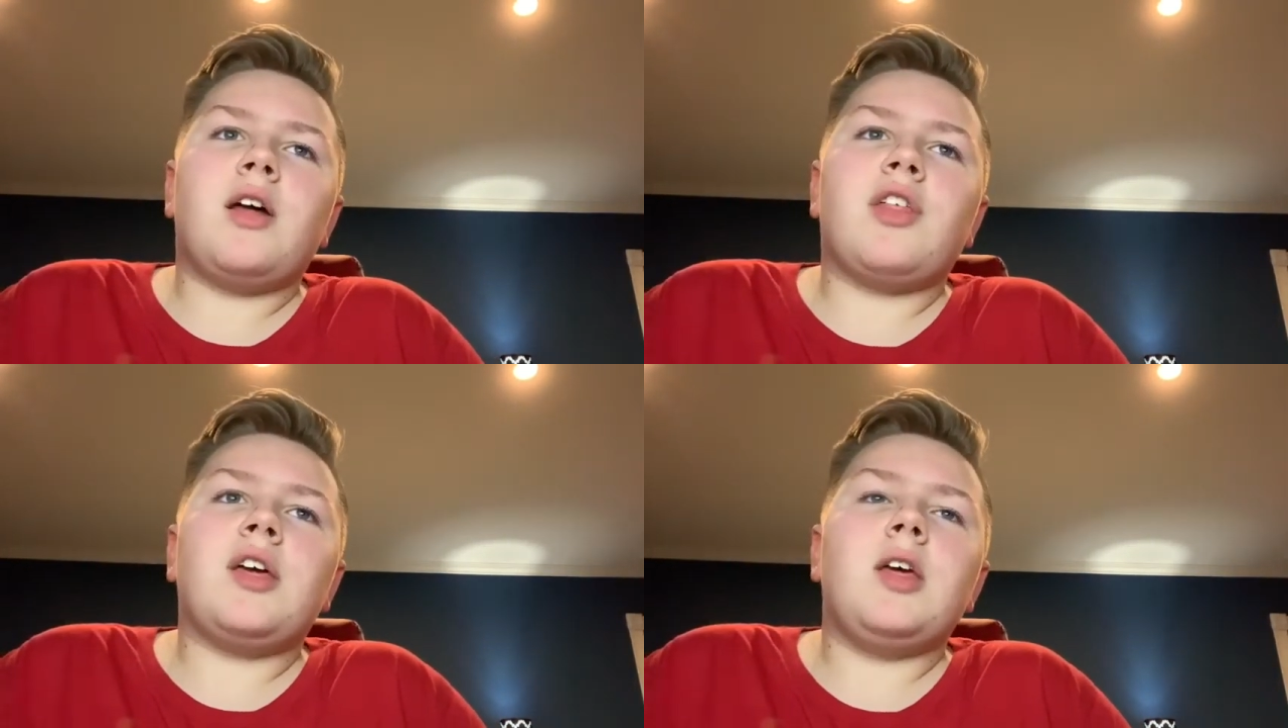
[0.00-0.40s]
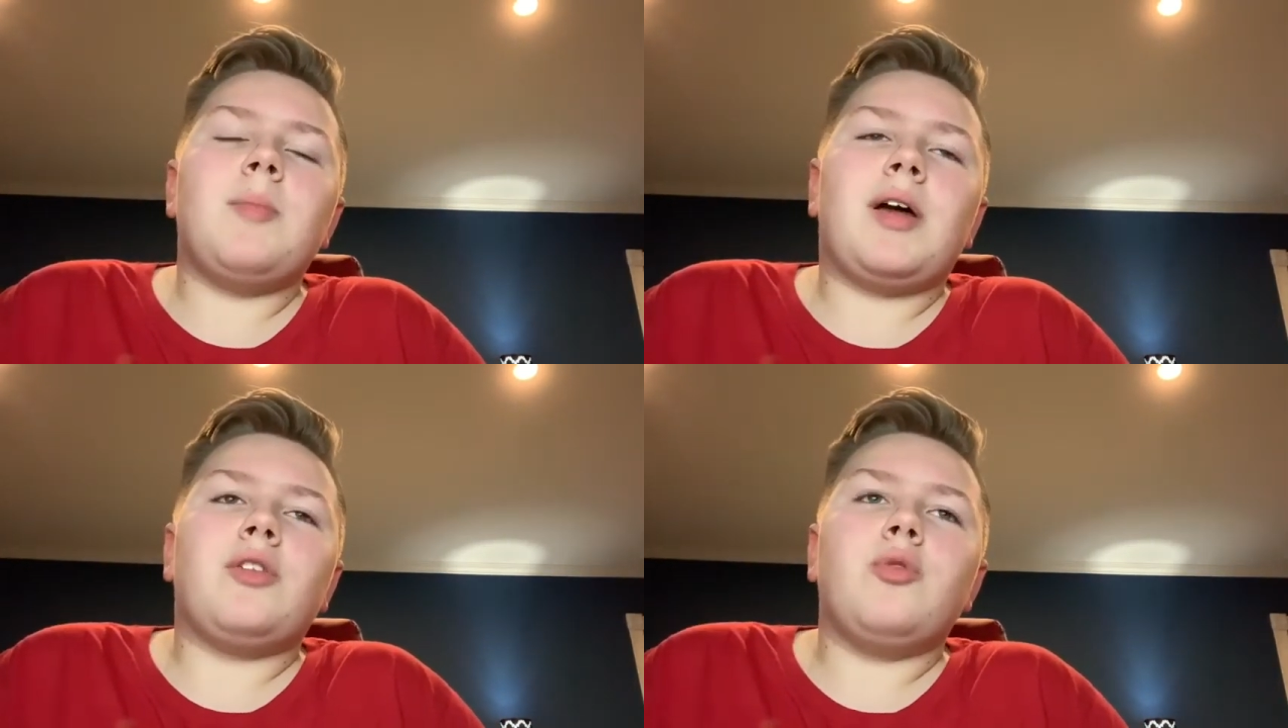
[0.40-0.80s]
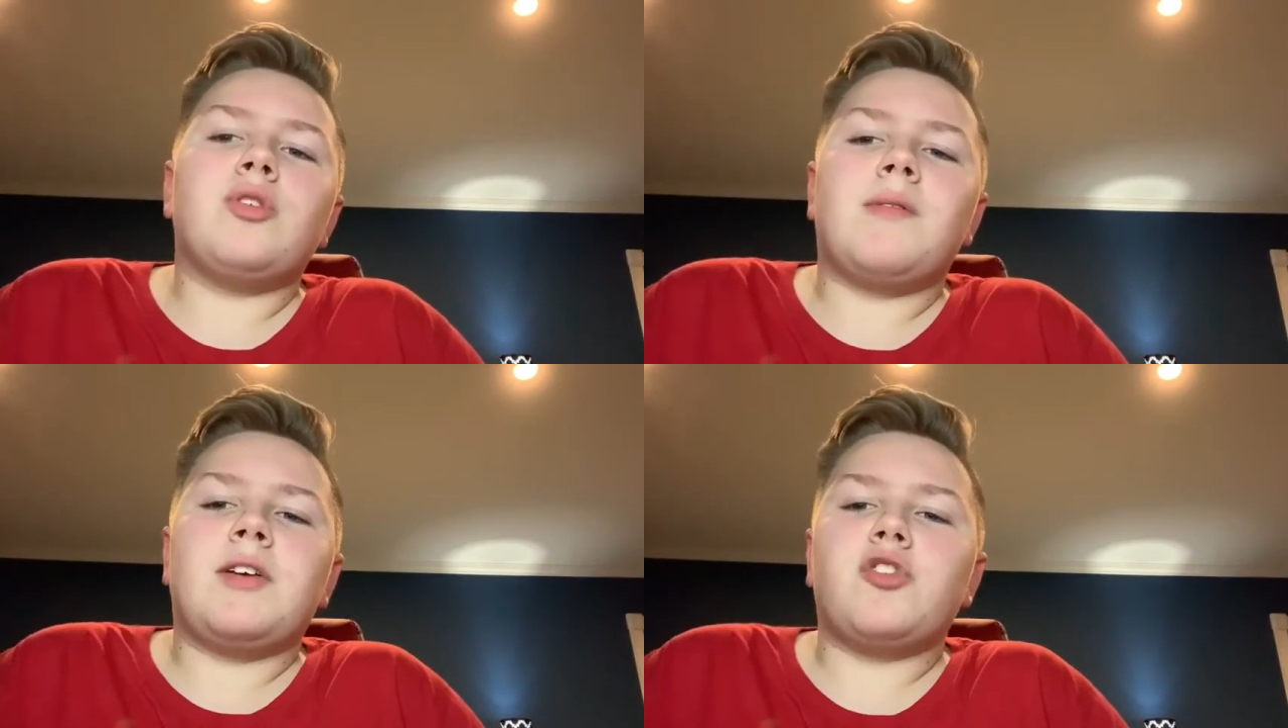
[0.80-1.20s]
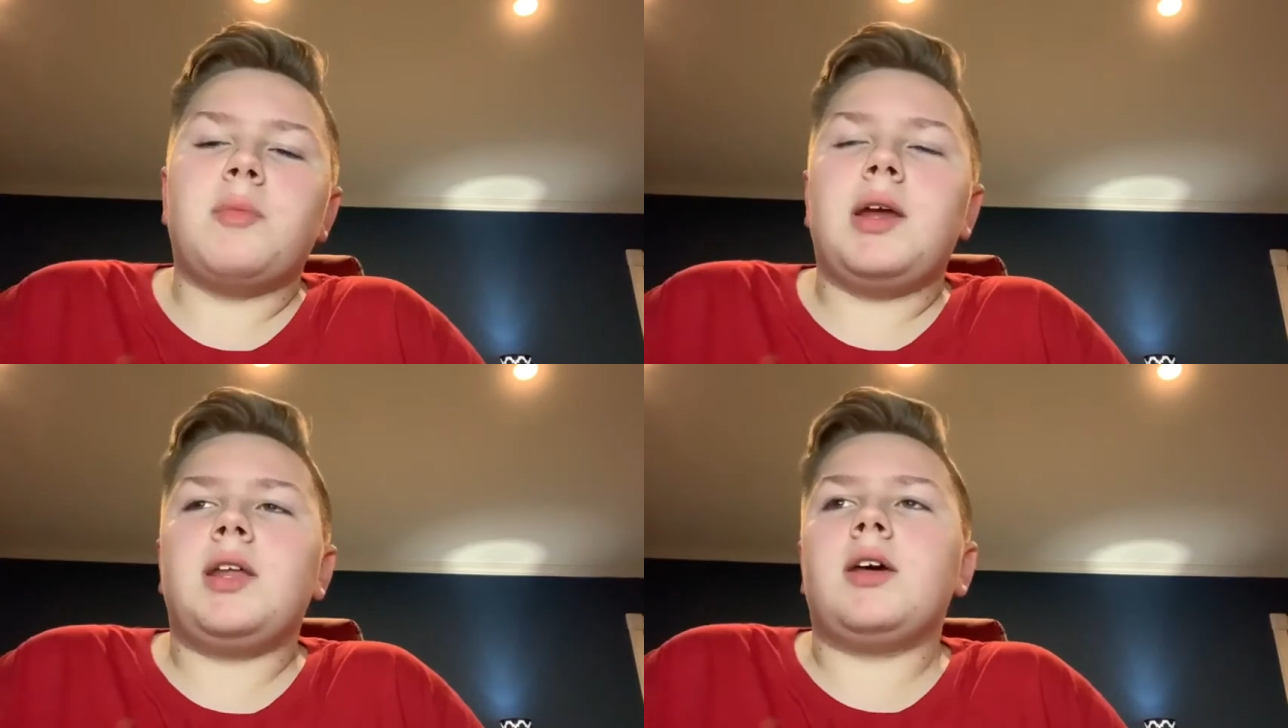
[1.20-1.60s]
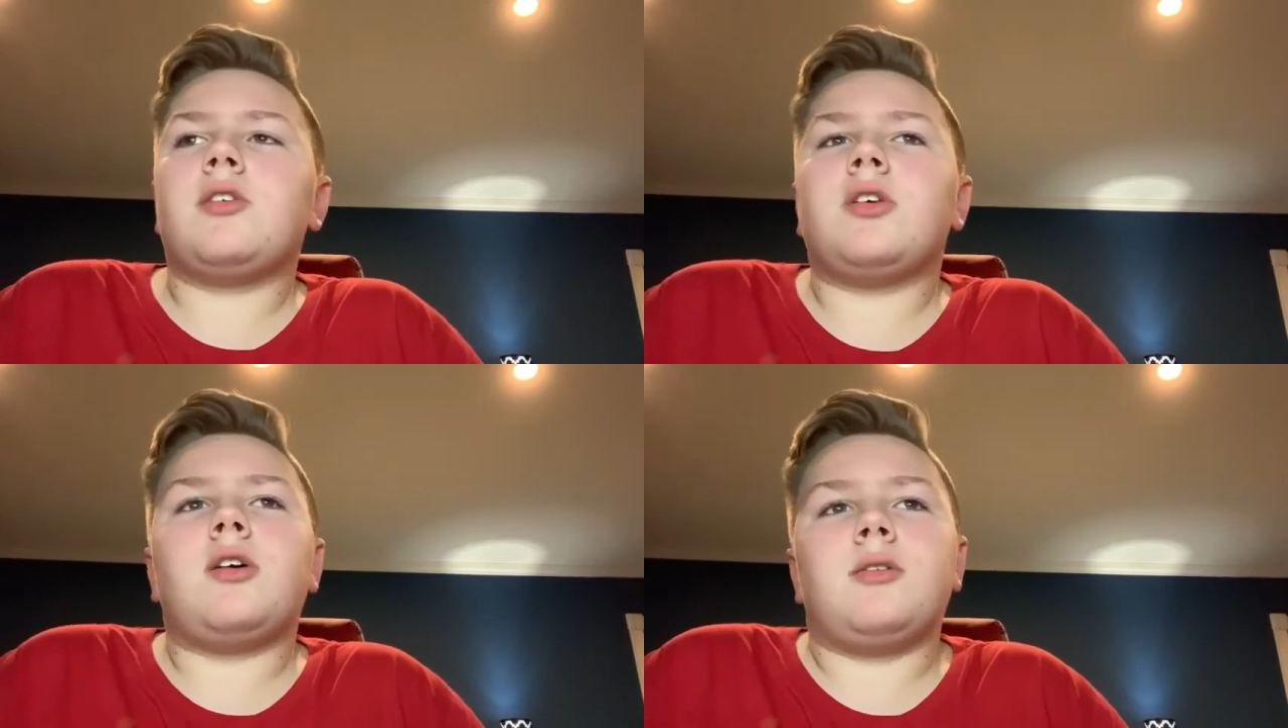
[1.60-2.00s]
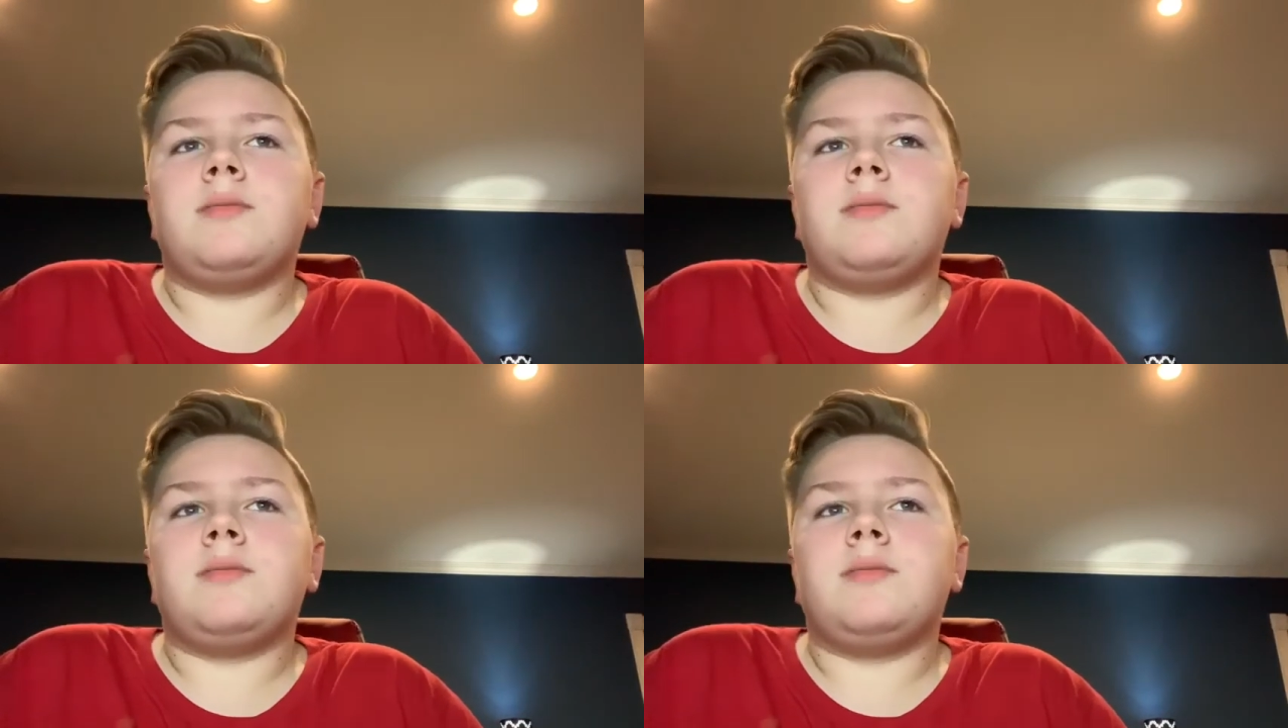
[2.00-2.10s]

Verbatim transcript: I think he might lose at WrestleMania to,